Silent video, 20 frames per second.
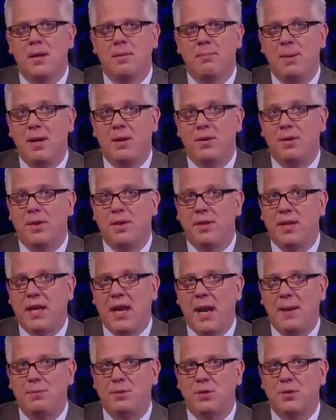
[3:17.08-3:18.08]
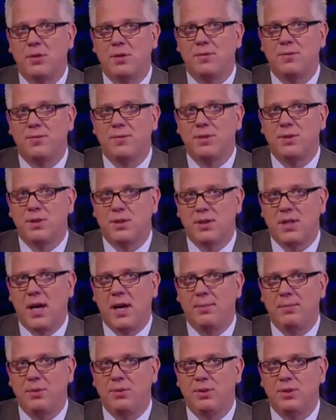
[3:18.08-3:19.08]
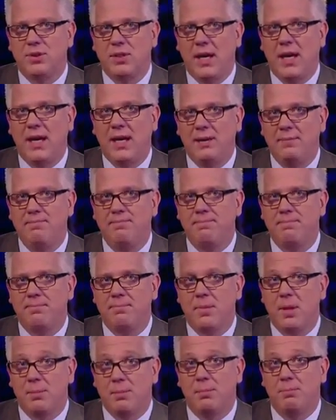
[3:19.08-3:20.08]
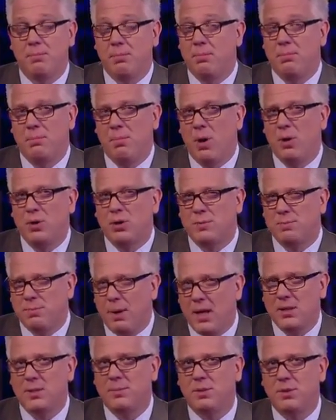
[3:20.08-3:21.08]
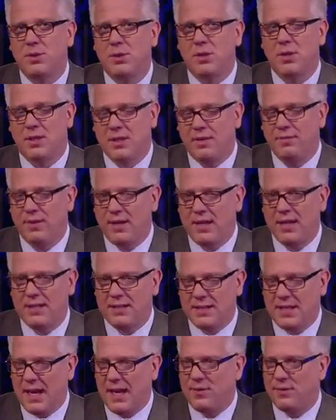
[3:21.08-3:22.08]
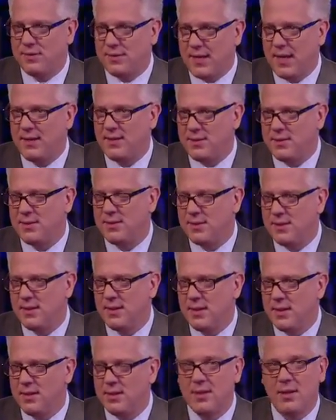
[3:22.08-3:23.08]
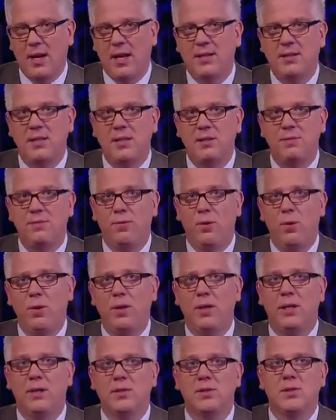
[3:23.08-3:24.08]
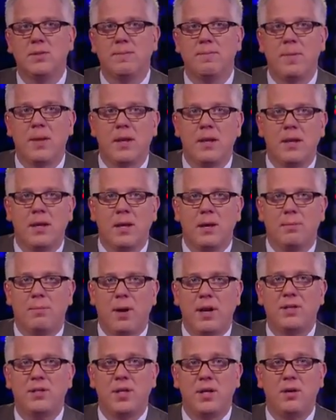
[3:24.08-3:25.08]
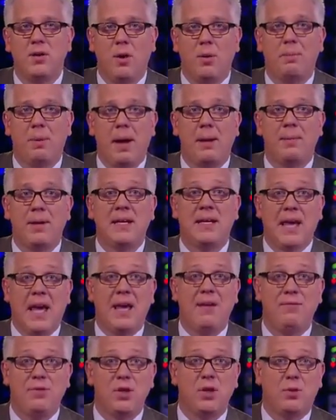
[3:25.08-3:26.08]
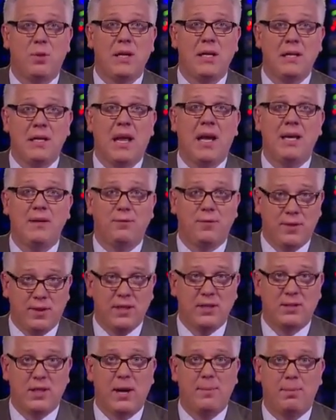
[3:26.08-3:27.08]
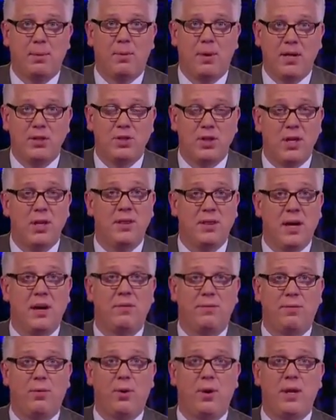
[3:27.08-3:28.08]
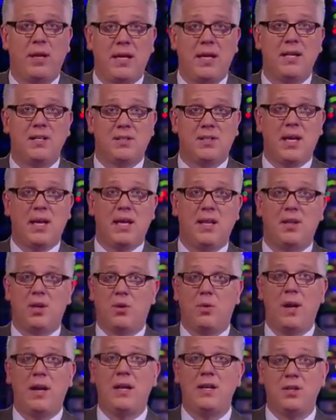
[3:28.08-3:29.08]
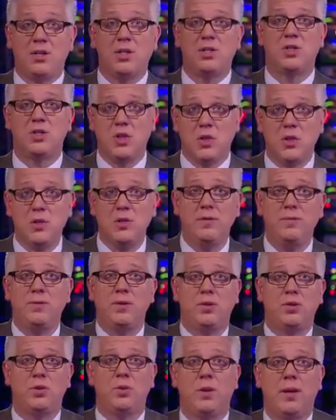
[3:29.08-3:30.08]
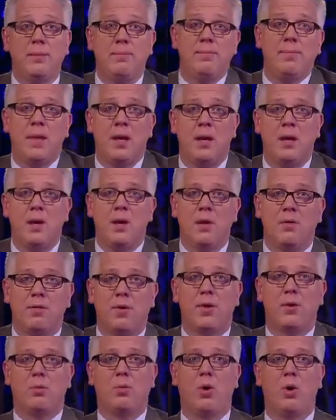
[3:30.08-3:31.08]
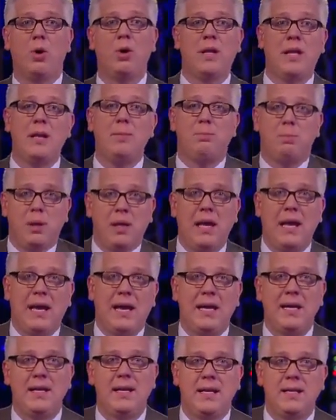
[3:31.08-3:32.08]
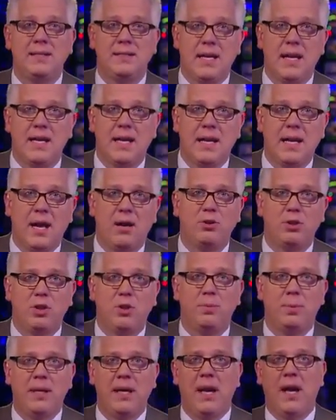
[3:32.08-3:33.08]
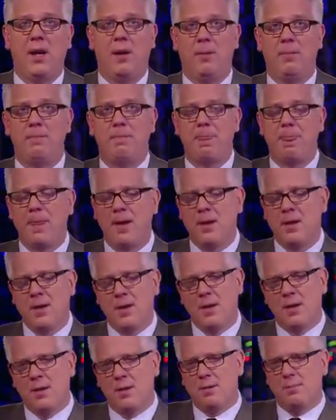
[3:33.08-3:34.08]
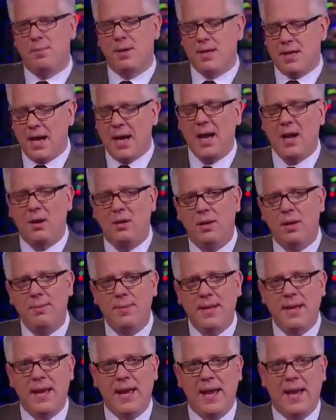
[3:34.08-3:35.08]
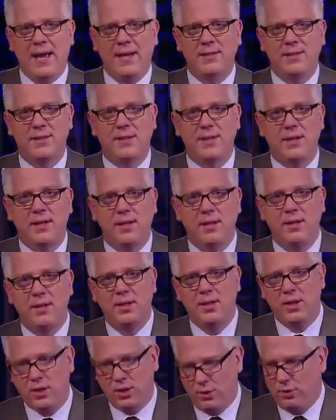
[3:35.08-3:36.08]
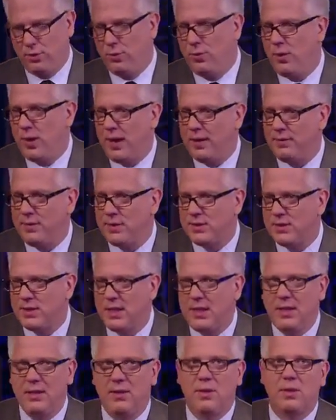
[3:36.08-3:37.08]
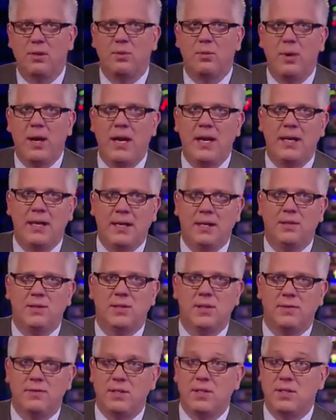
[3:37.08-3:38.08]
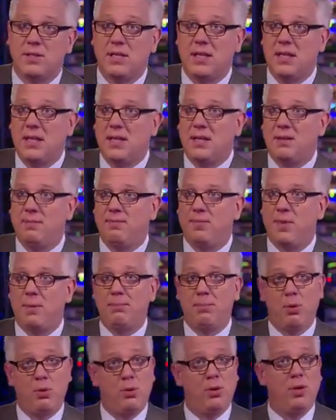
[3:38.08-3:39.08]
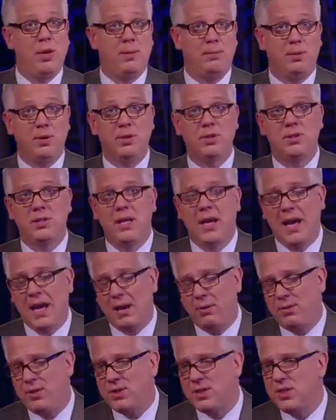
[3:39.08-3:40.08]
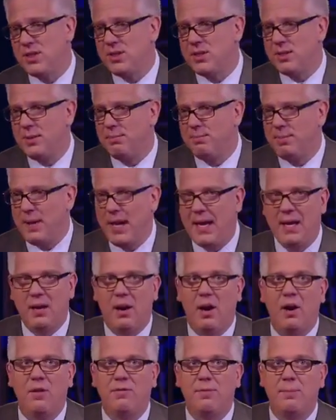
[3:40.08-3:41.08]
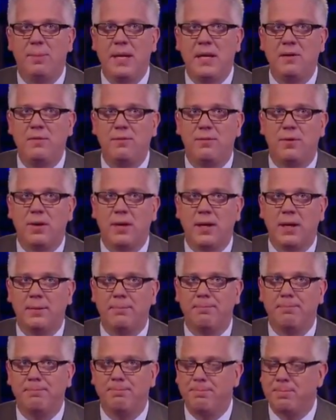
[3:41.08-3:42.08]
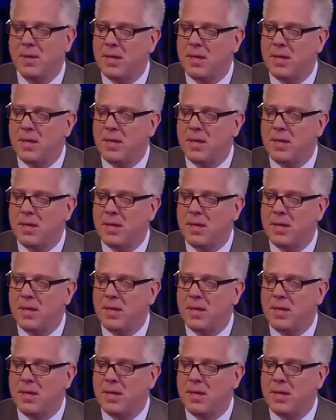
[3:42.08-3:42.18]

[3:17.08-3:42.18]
Bigger than the capture of Saddam Hussein, the most possible significant death since the 1940s. President Obama gave the green light for this operation, and therefore he is getting the credit deserved to him for the role he played in taking out UBL. But now let me ask you, have you seen the ratings? Have you seen the poll numbers? How has this payoff been for him?